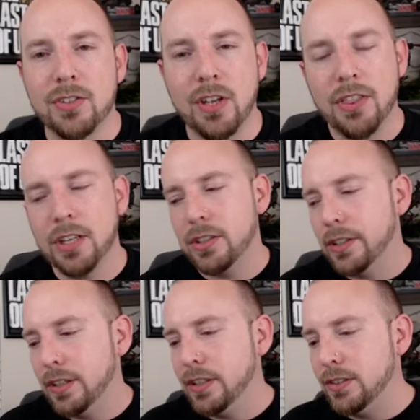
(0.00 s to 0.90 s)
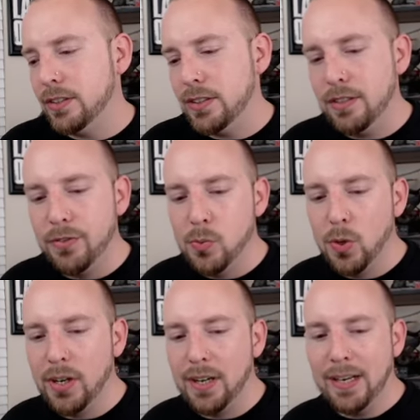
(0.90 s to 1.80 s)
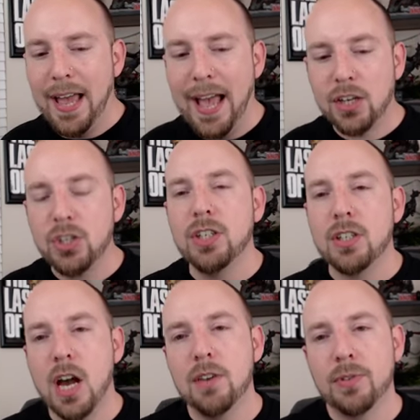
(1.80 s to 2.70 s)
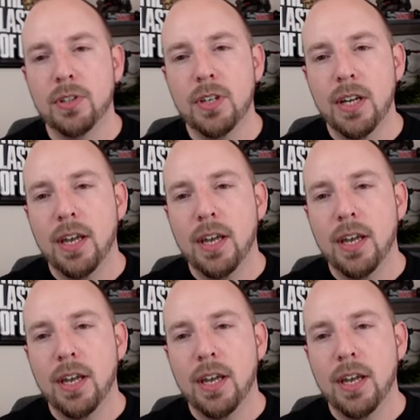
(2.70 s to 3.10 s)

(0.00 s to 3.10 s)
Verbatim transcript: I think uh, if you wanted an action cover,